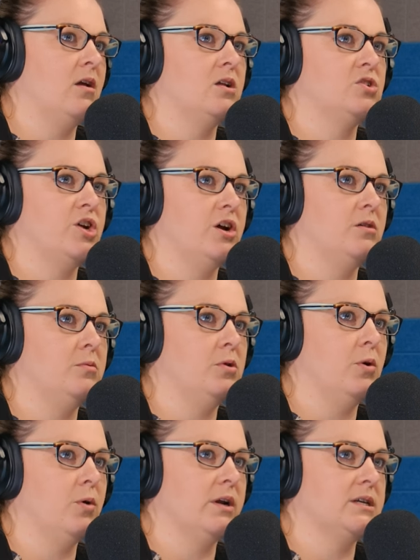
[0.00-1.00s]
on
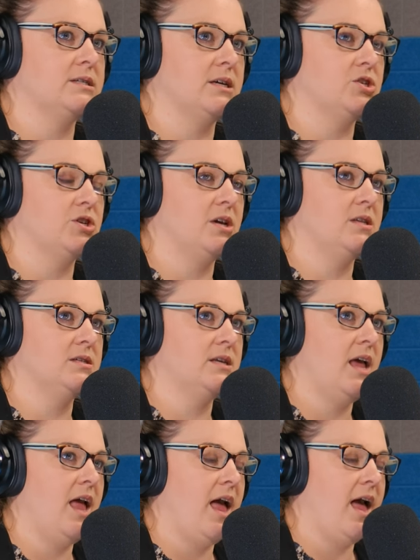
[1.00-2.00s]
charitable organizations.
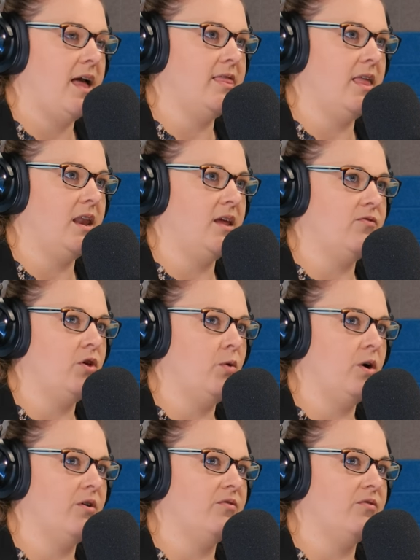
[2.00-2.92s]
And then if you are